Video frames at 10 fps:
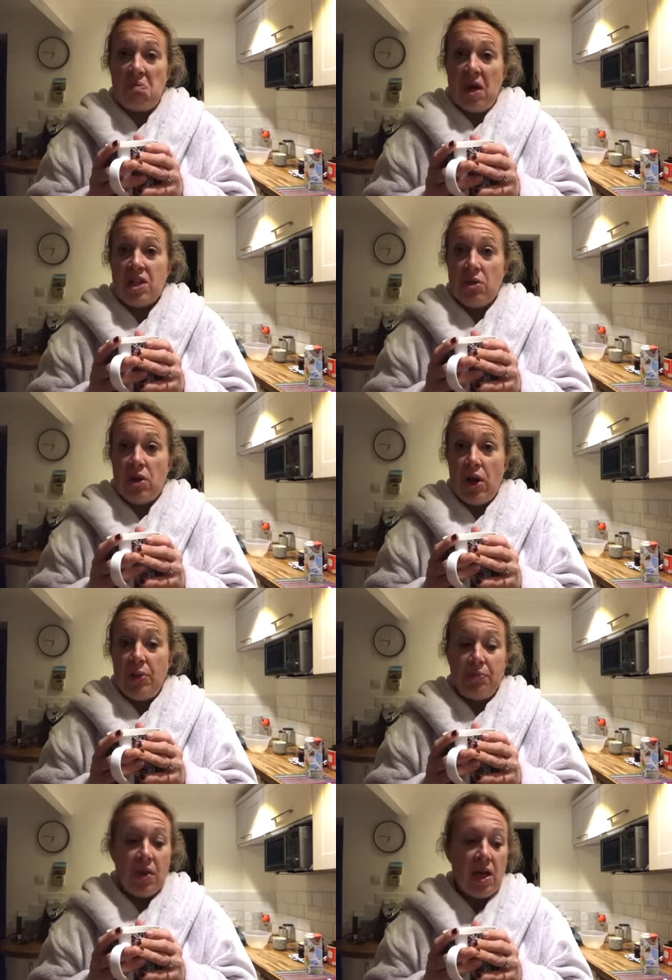I
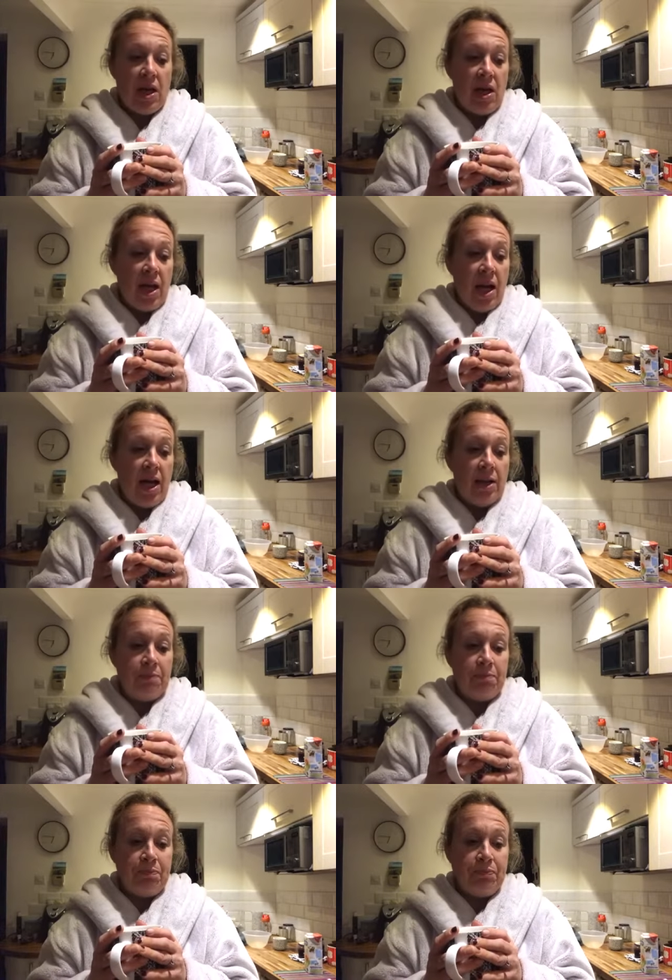
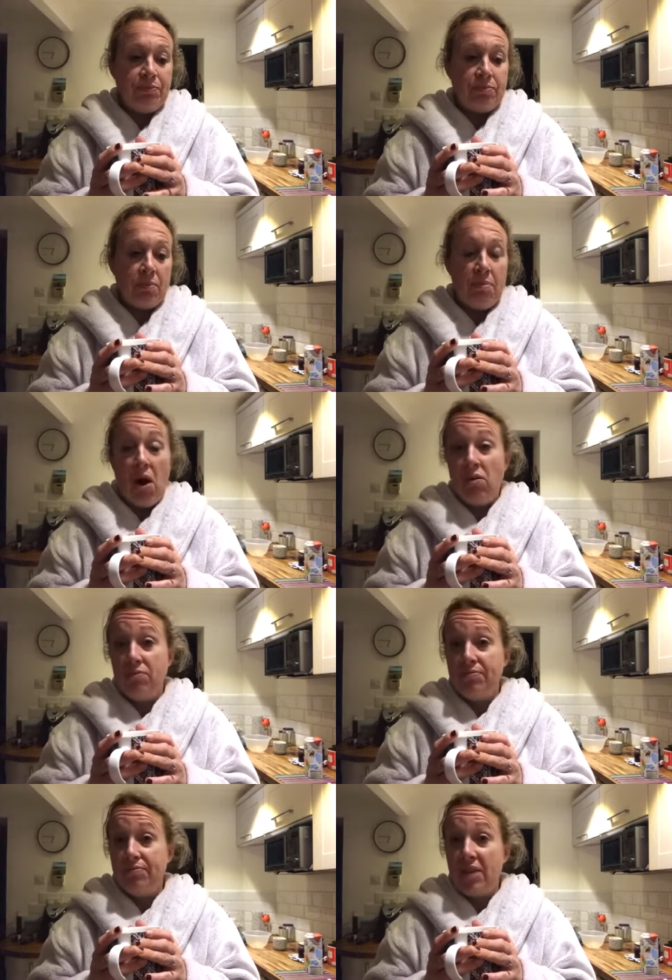don't know. I'll
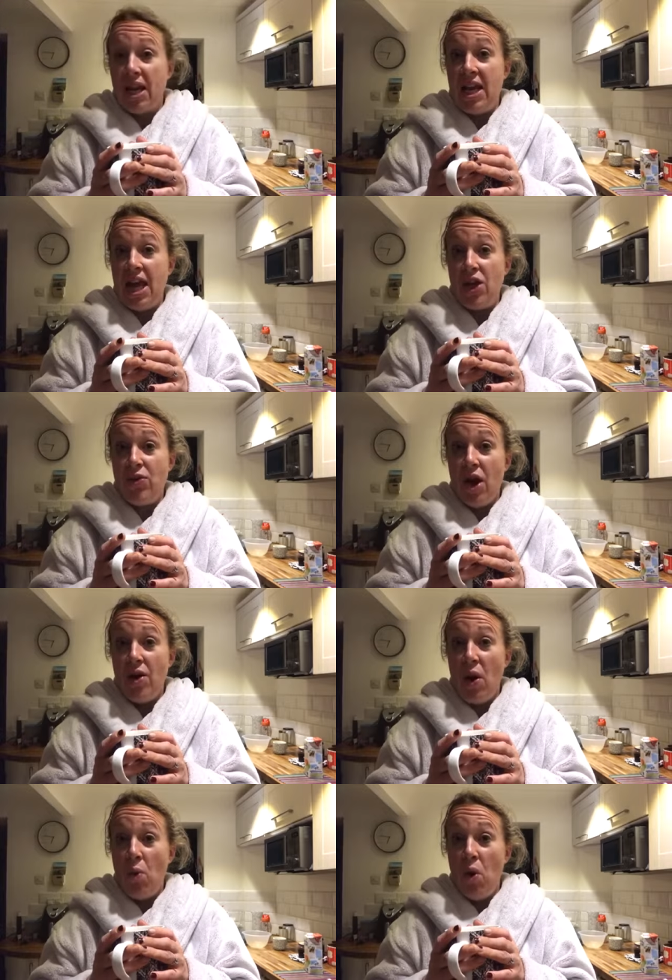let you know
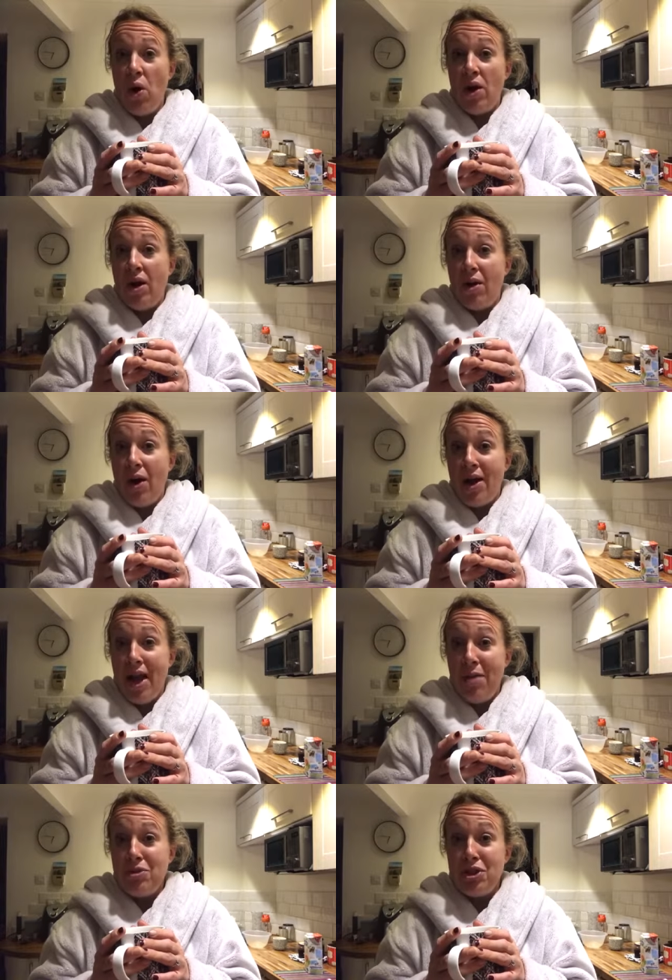what I
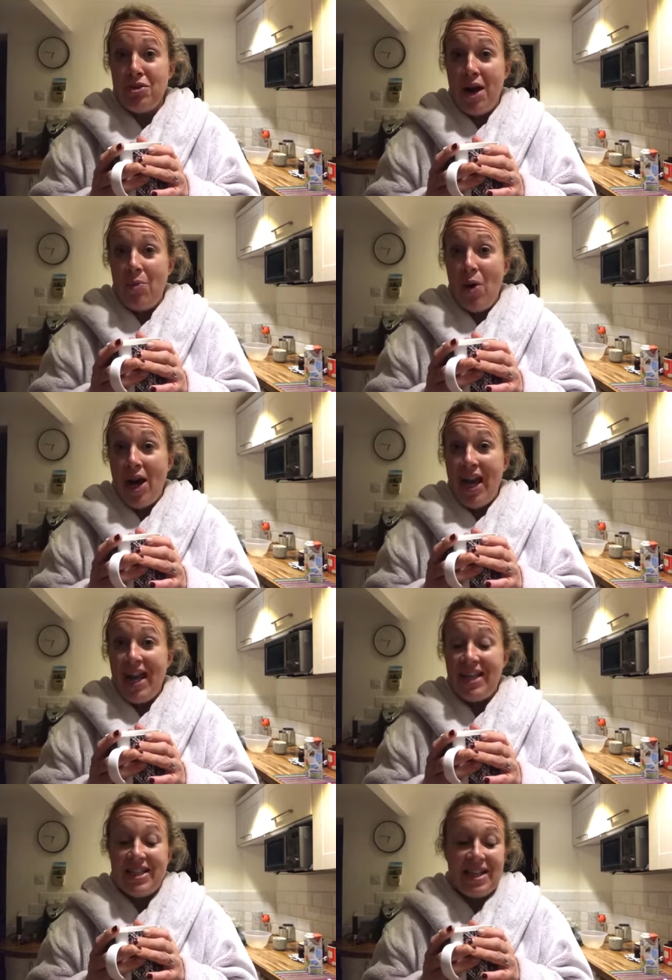get up to and what I
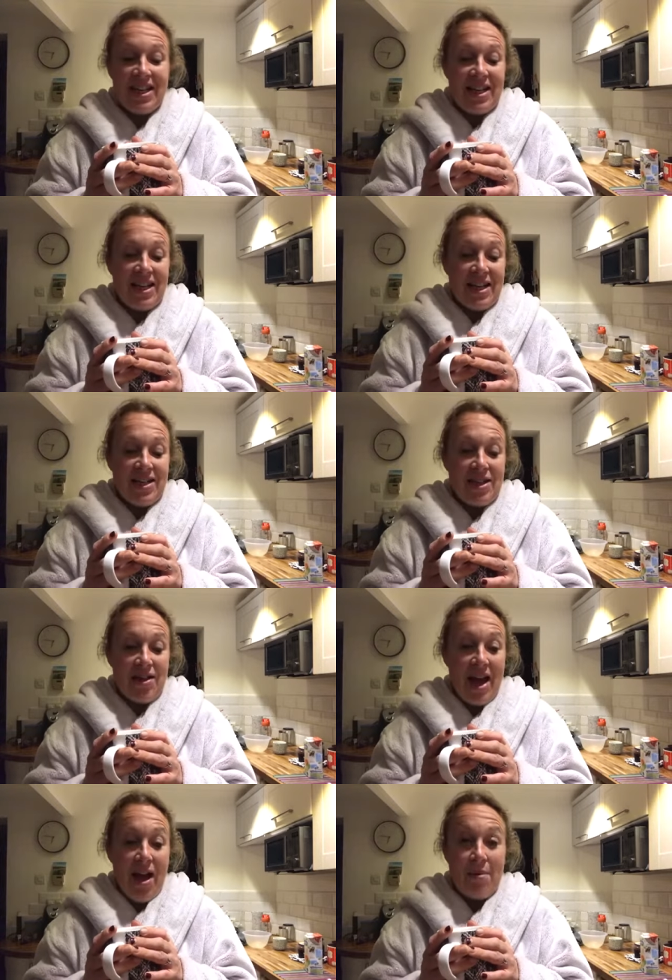eat. So
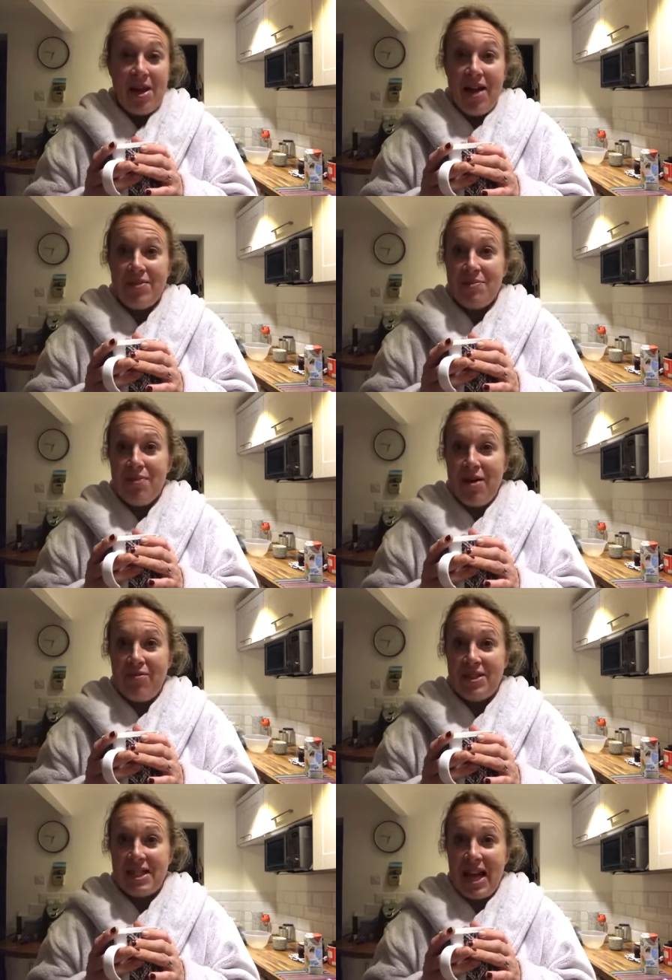yeah, I'm going to have some
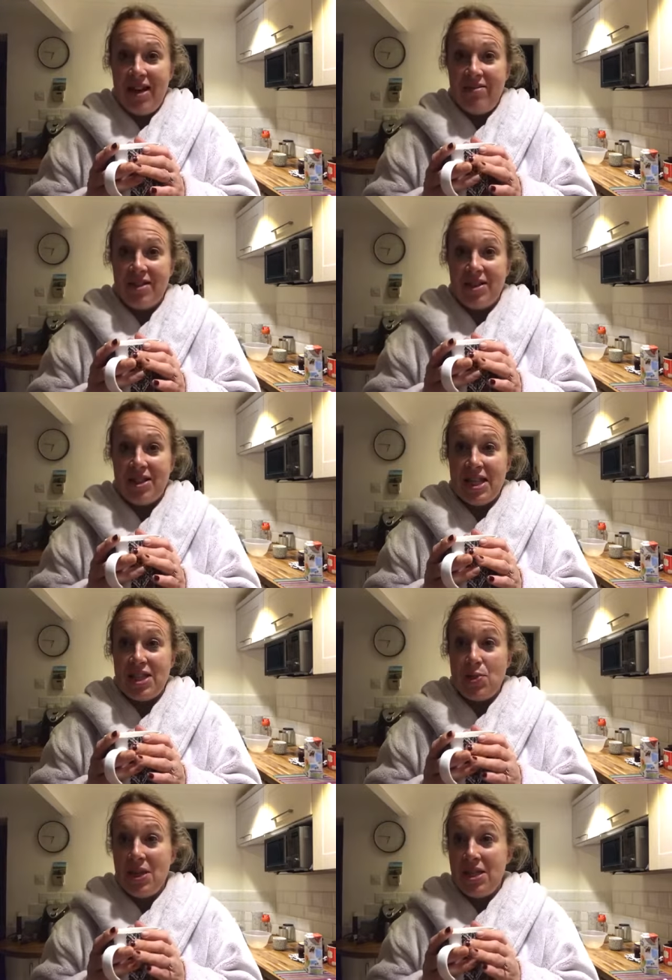breakfast now because it's